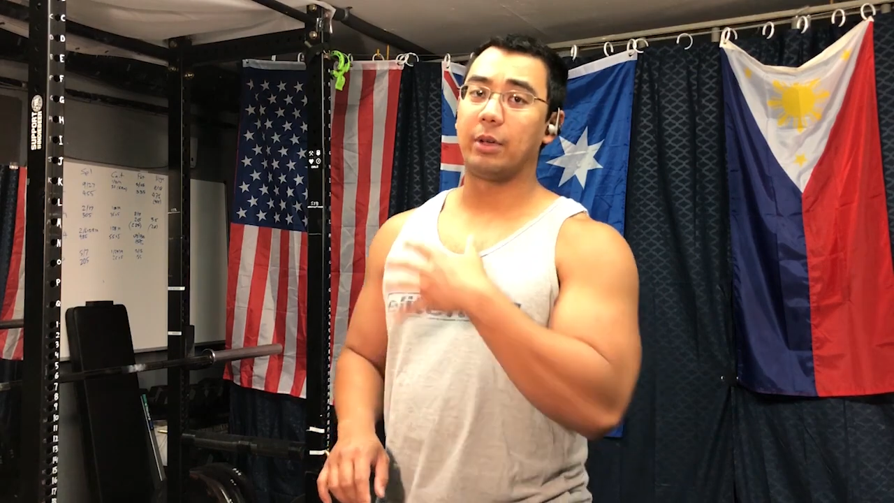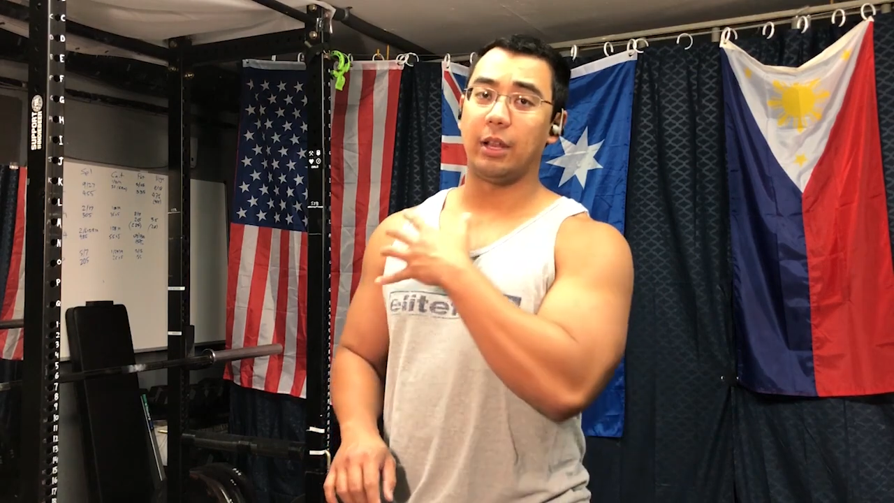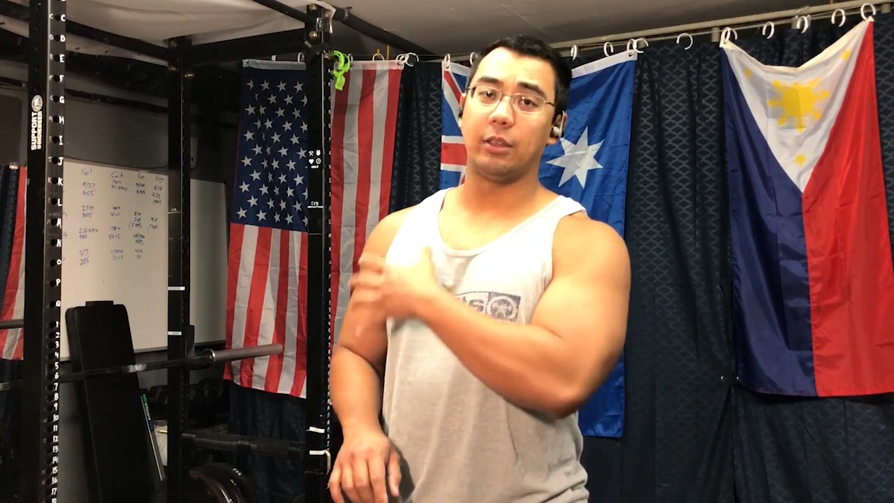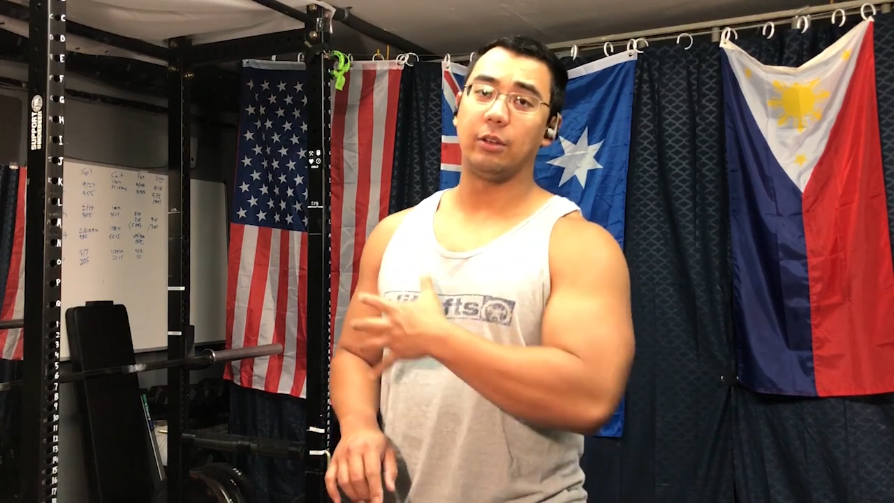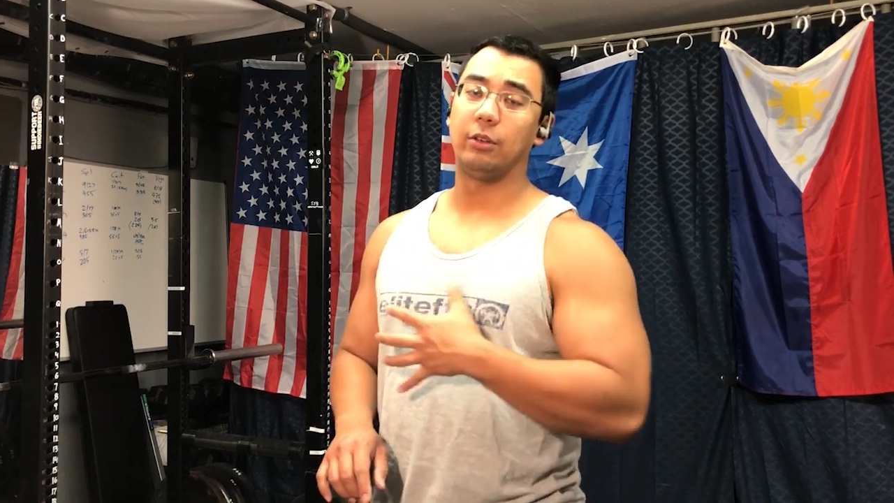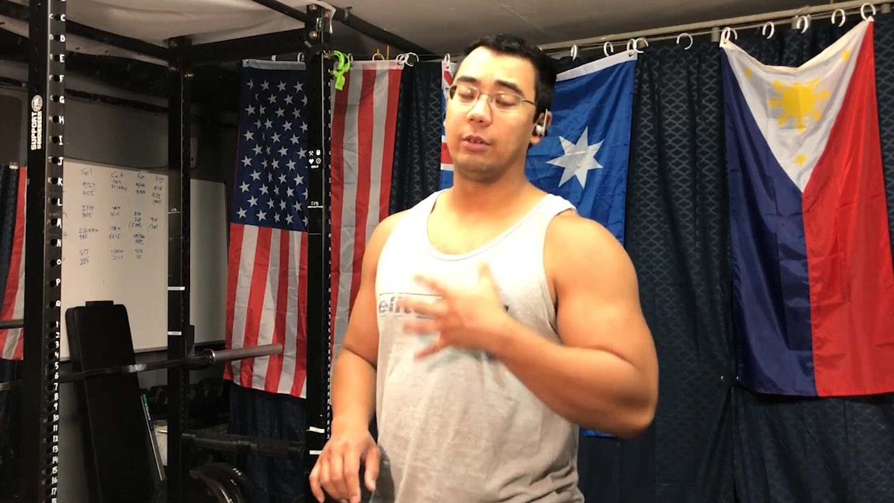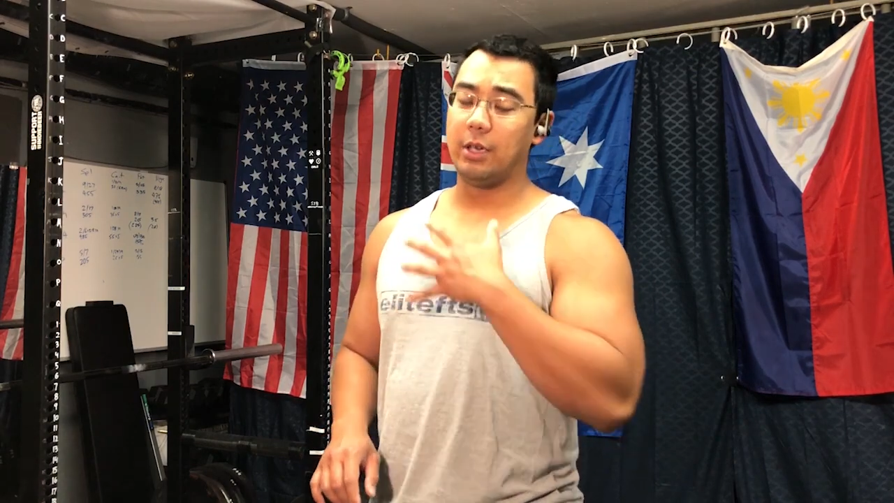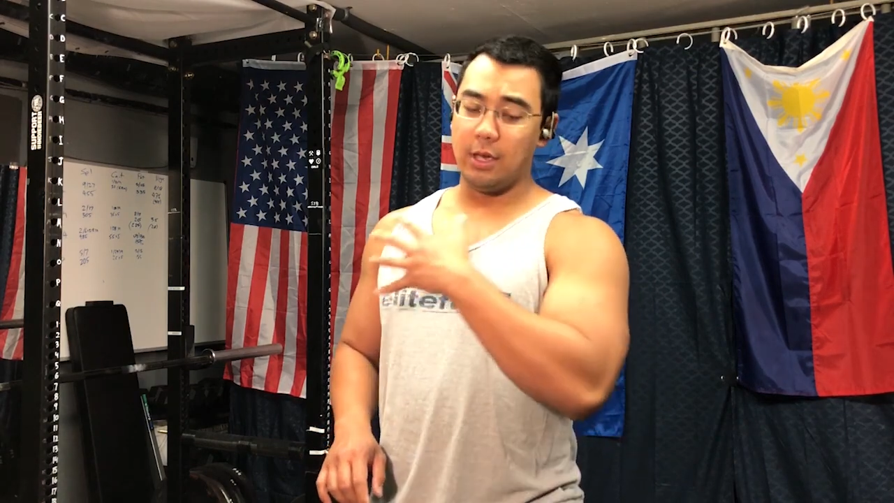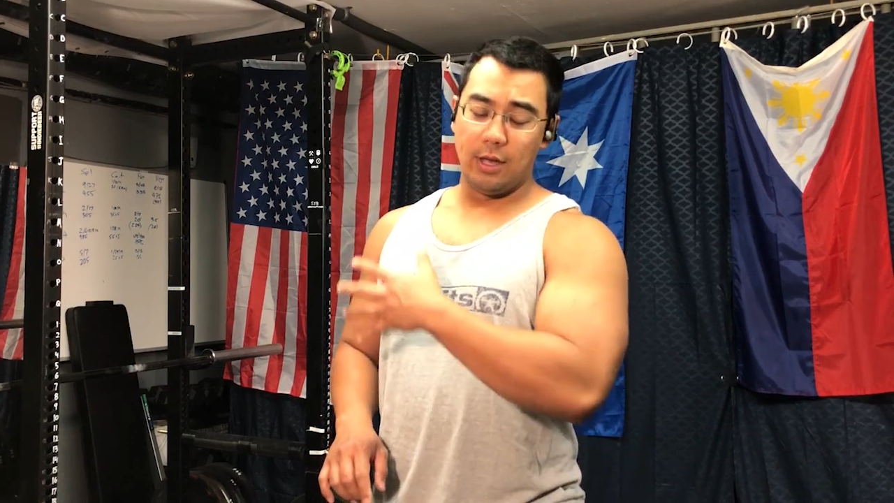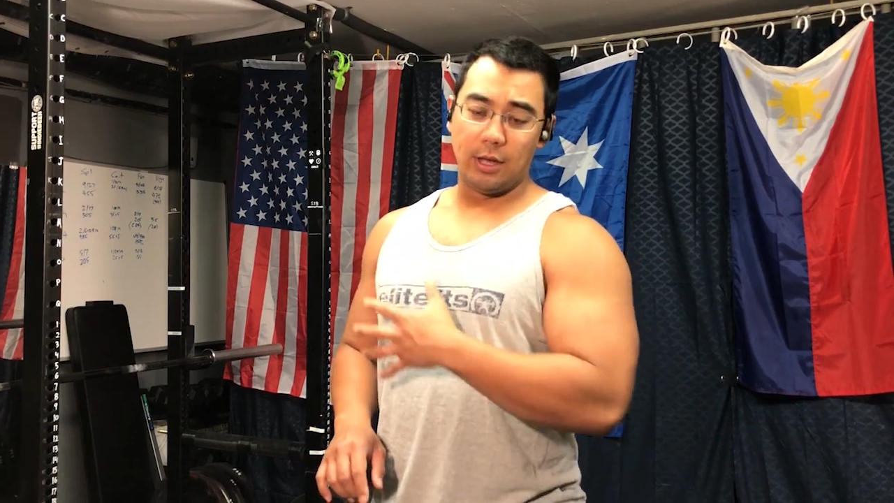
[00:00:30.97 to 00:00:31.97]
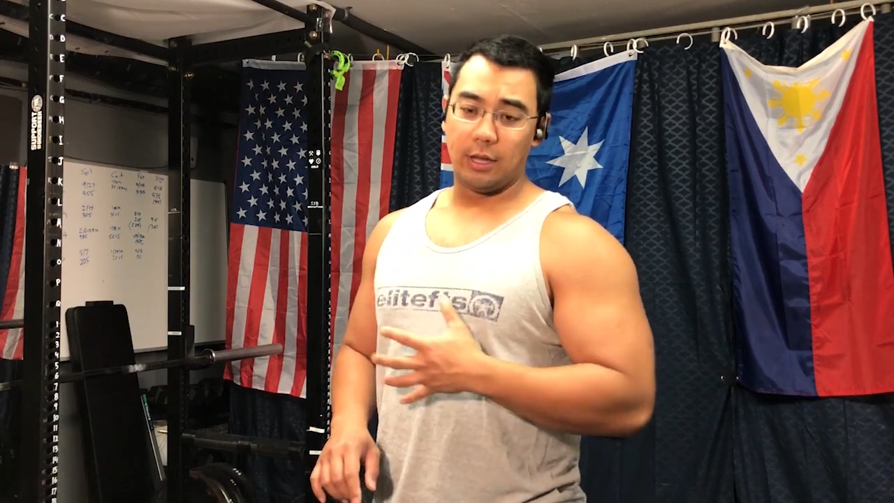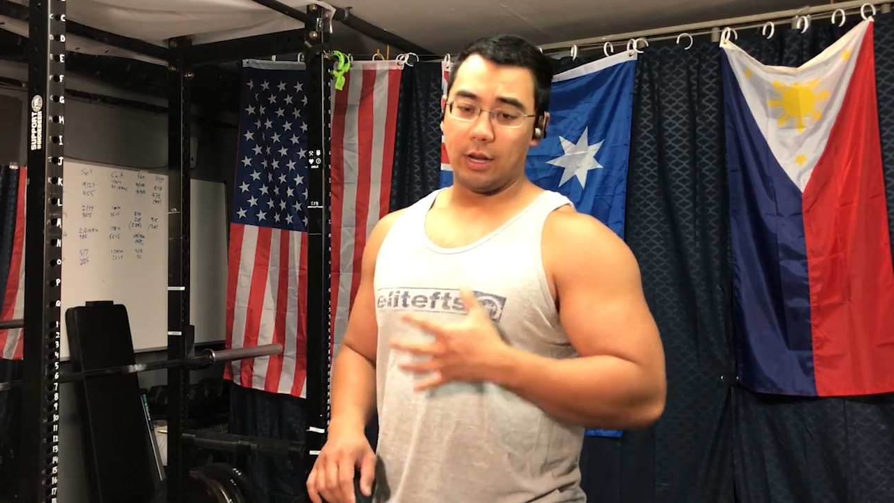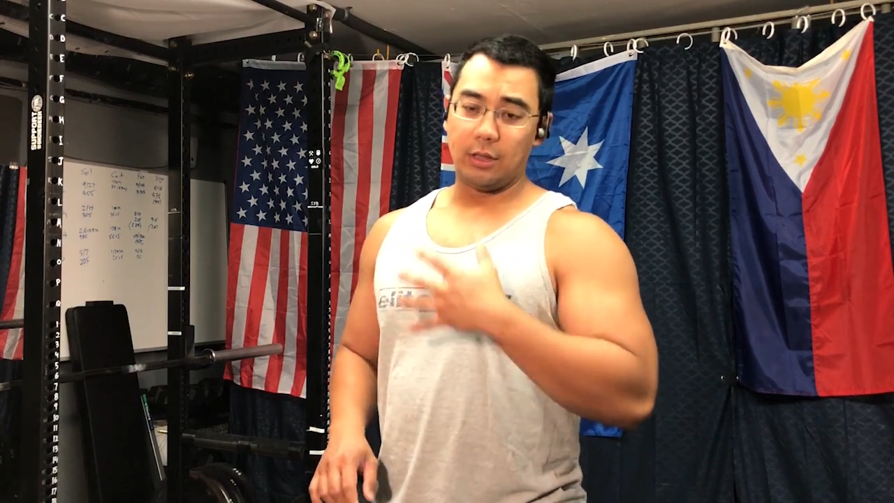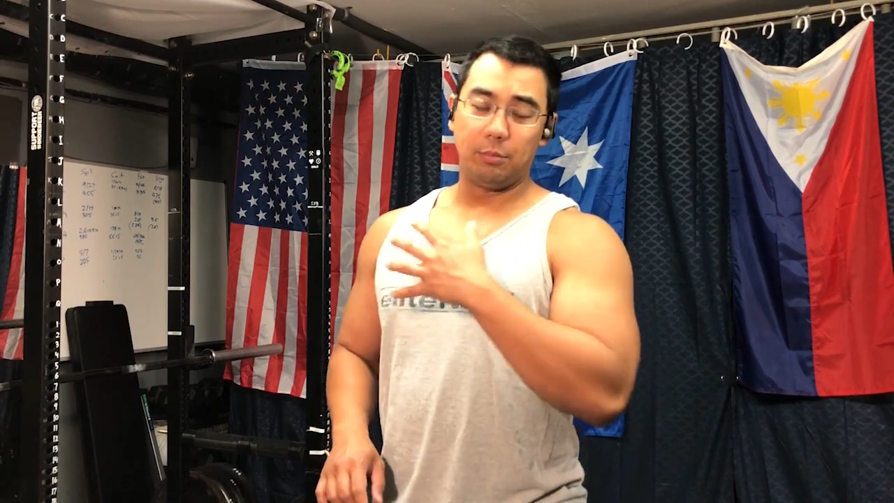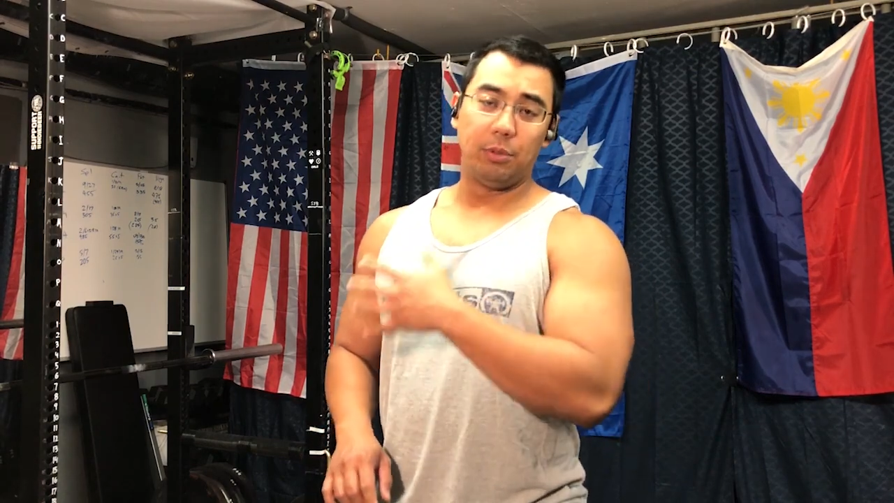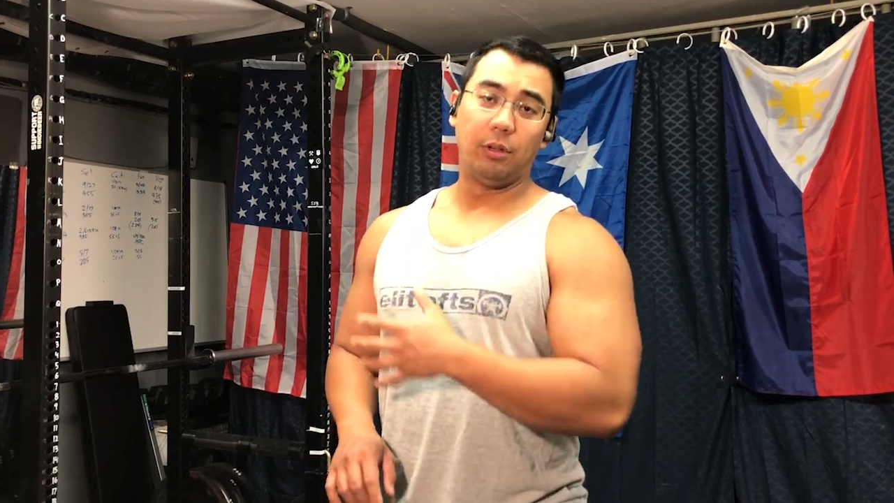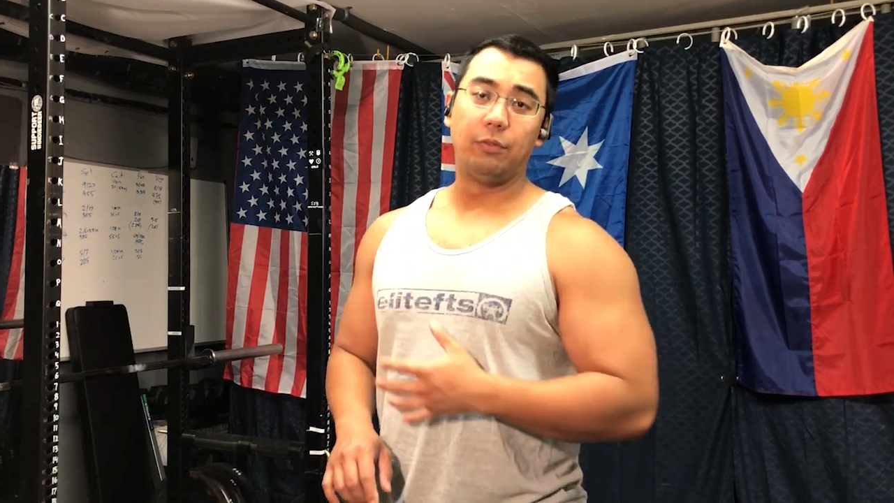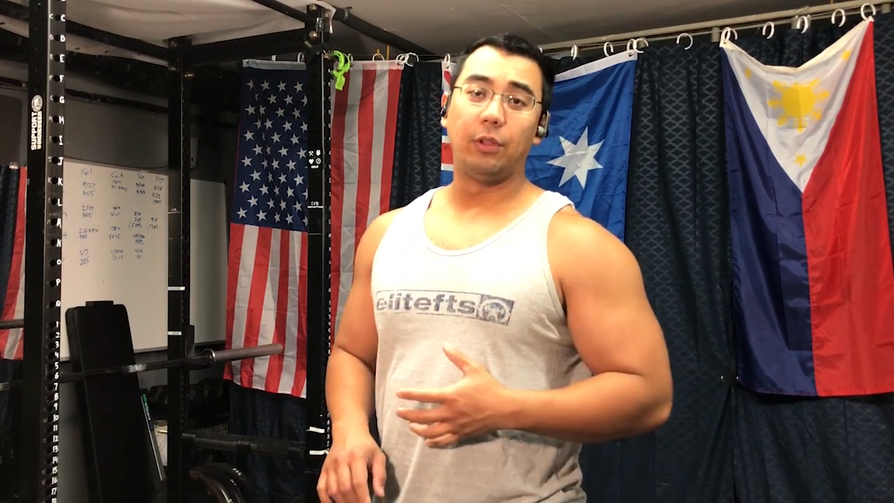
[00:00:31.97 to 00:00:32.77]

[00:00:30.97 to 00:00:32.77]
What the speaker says: getting the blood